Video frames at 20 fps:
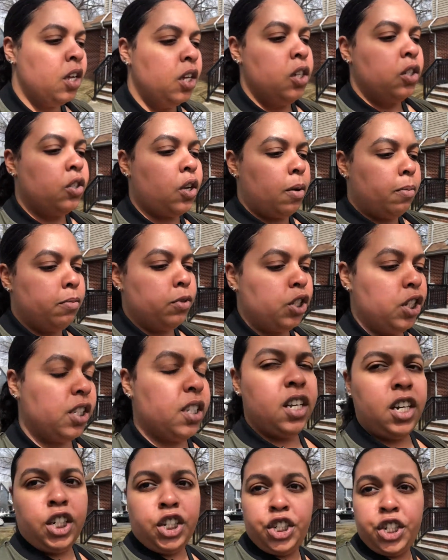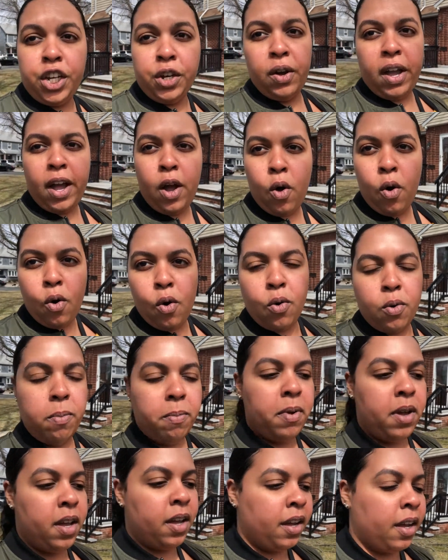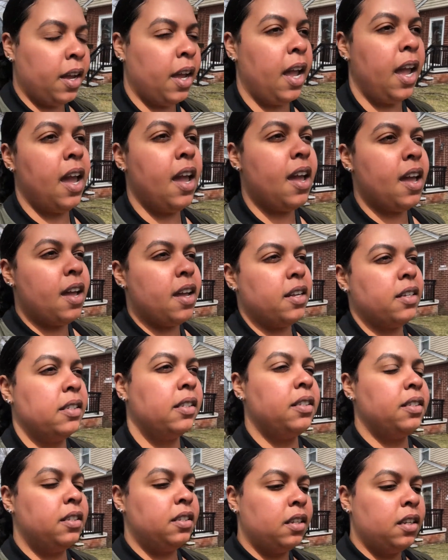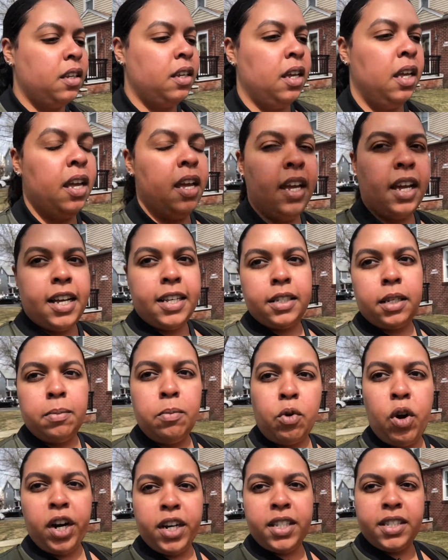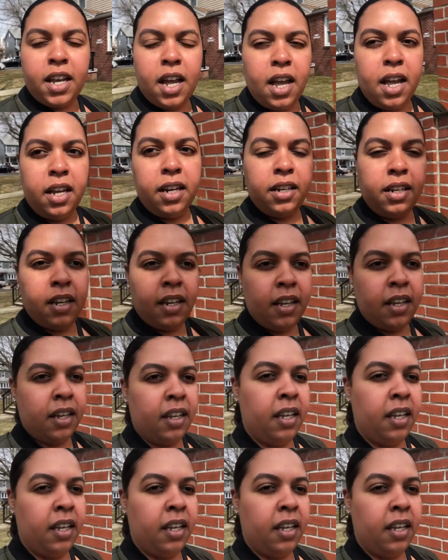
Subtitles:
So I'm just gonna chill at home and get some work done,